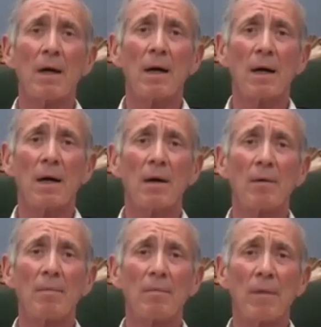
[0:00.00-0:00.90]

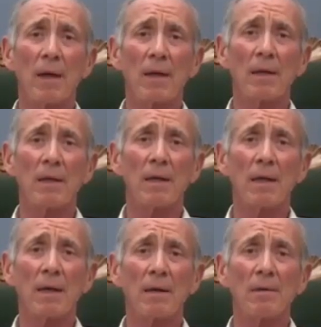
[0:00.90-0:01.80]

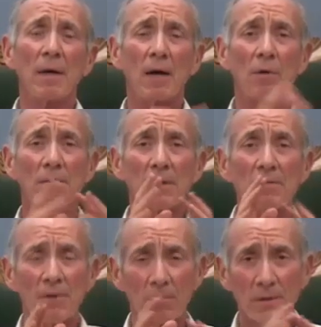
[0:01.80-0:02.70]
I want to
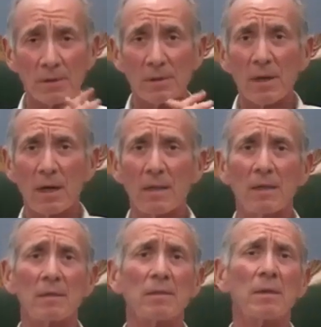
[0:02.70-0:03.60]
focus on
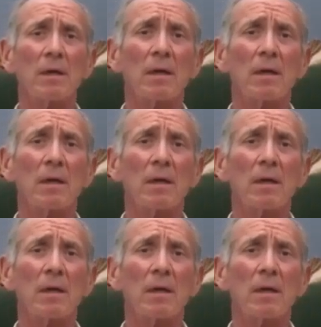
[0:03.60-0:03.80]
this